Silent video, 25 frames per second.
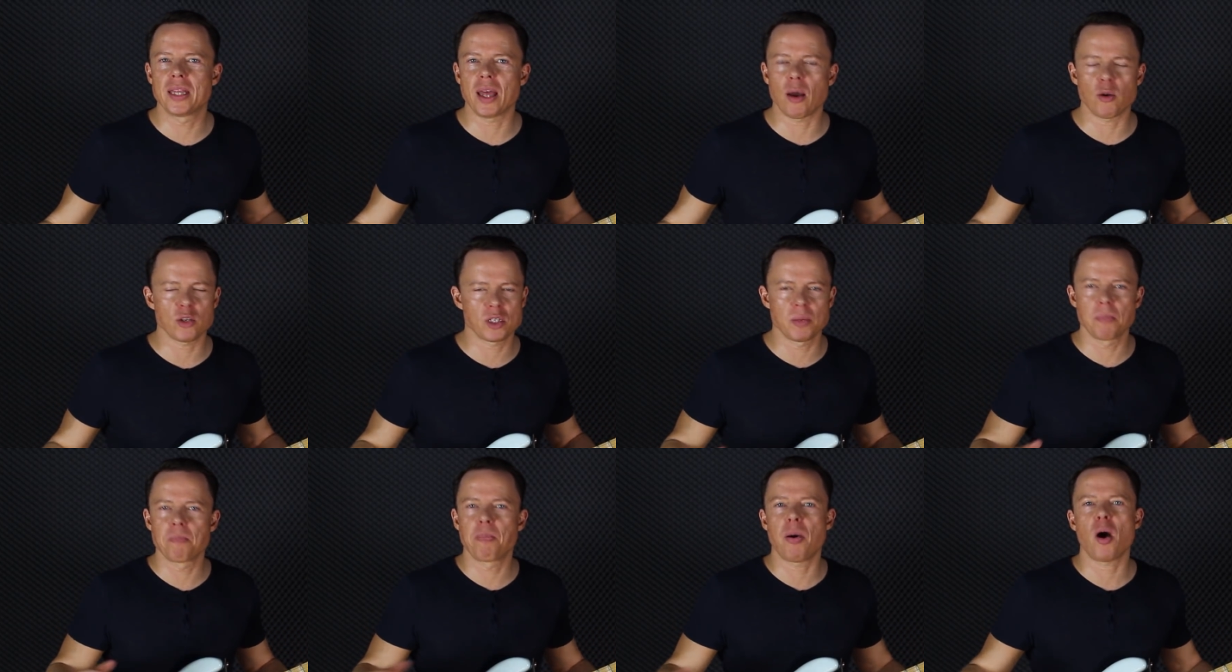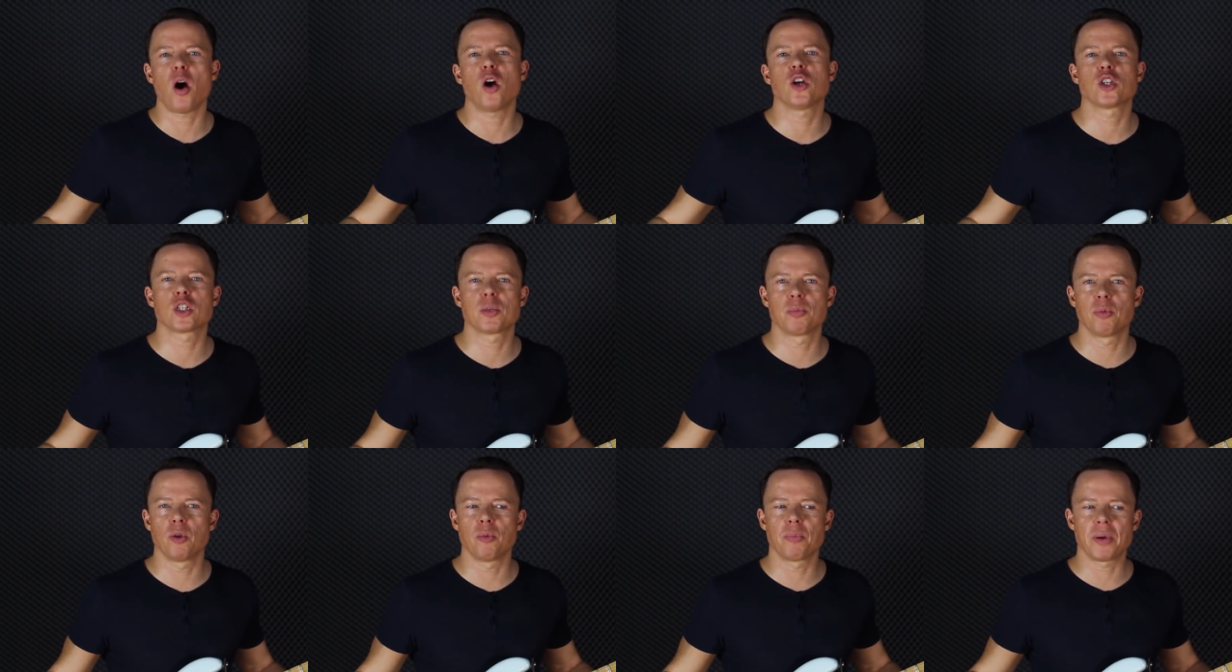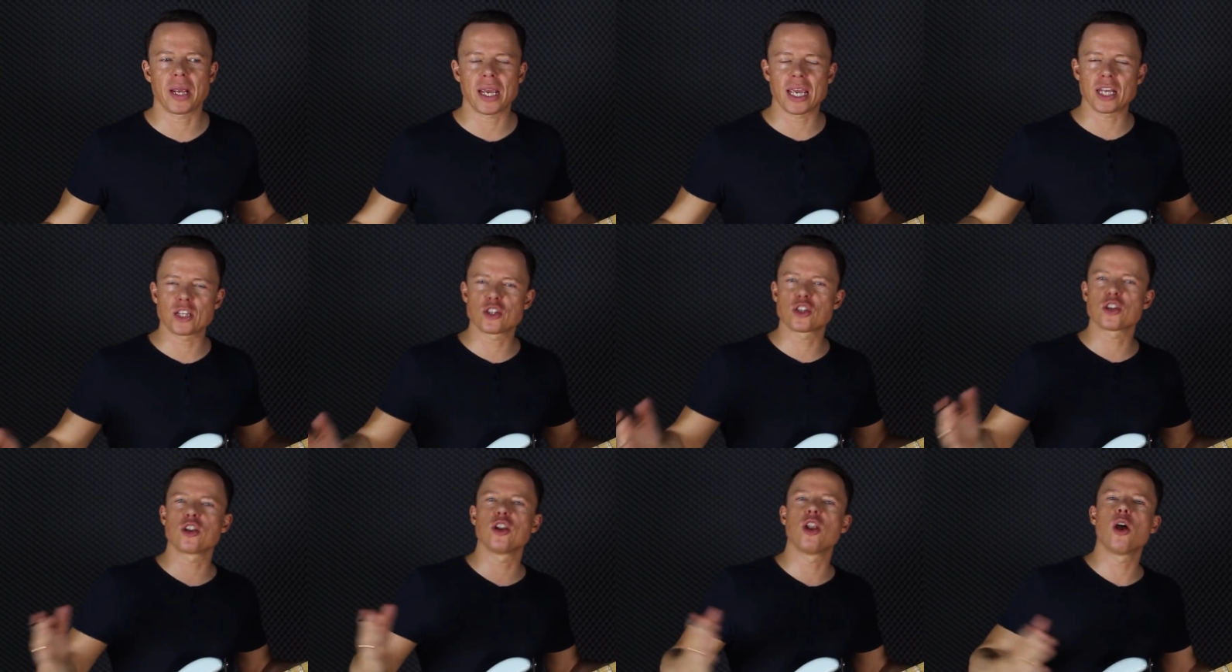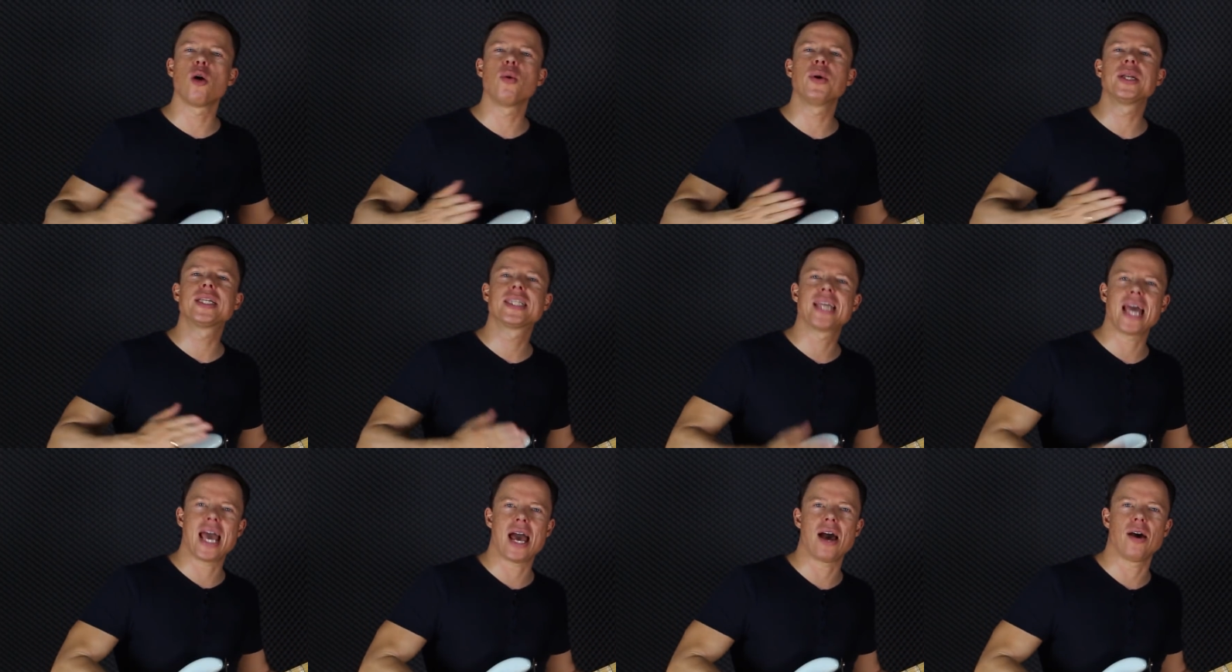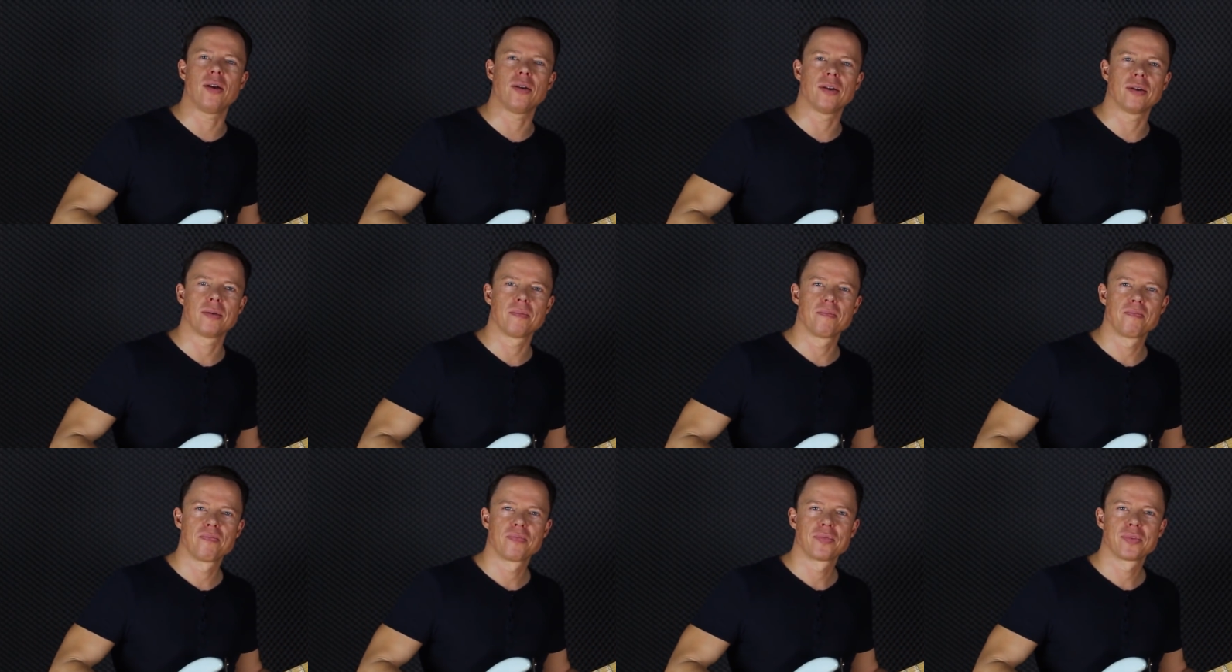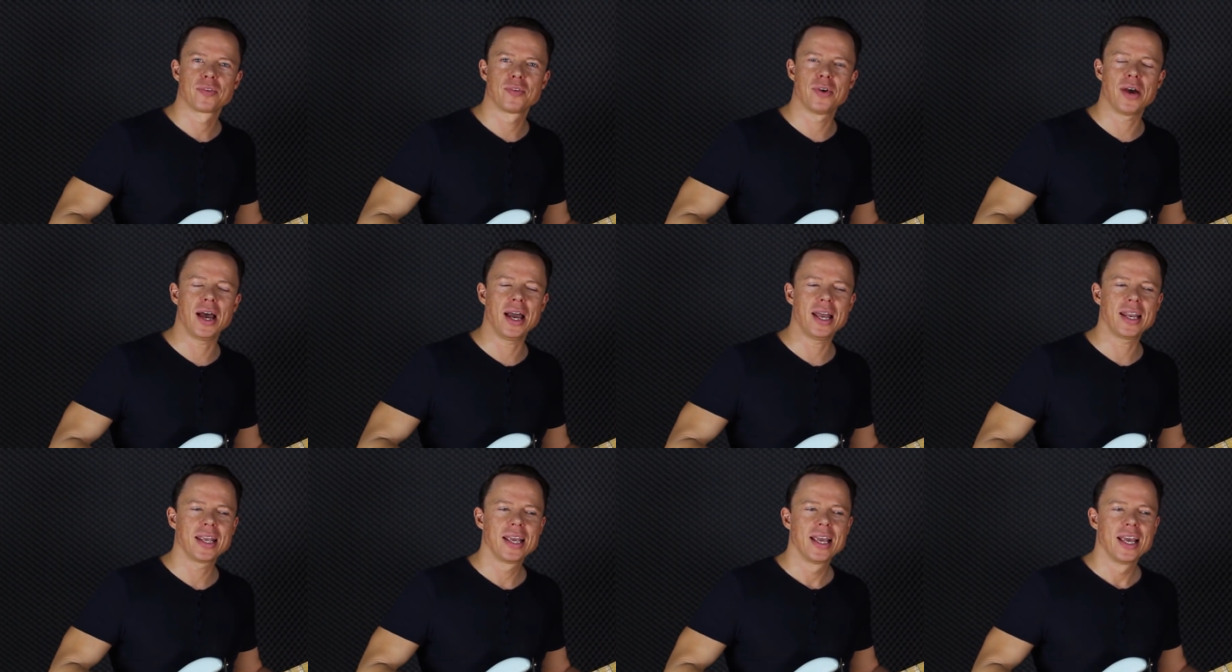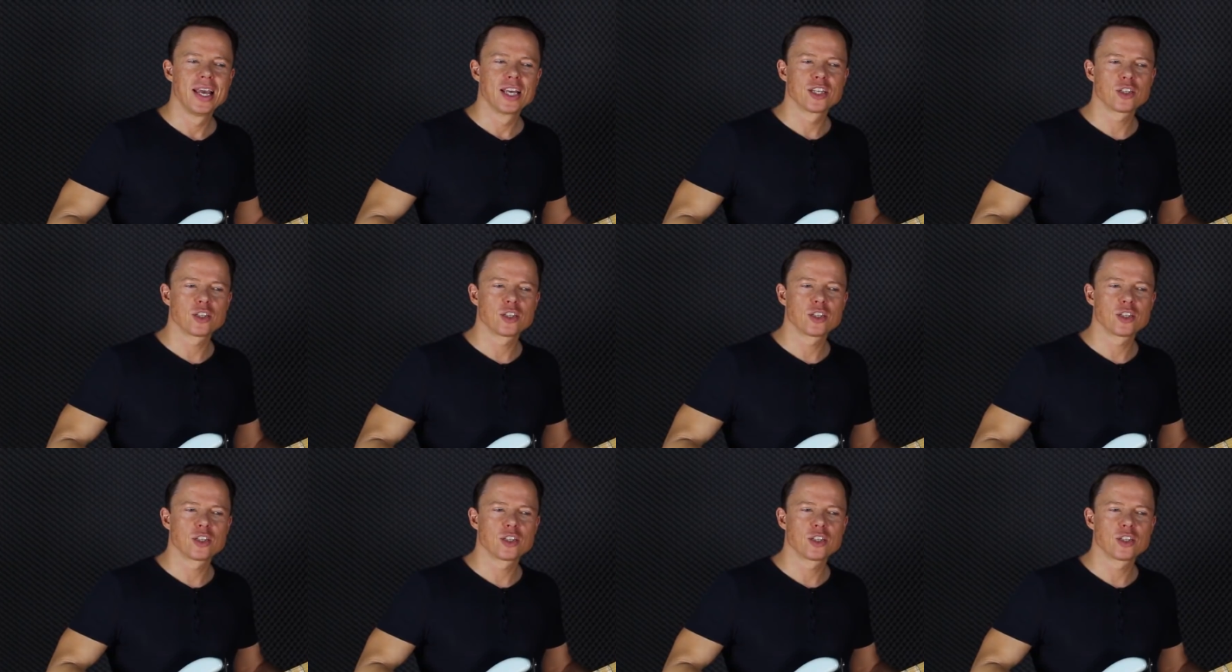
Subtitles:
That was impossible. But I could slow it down, right?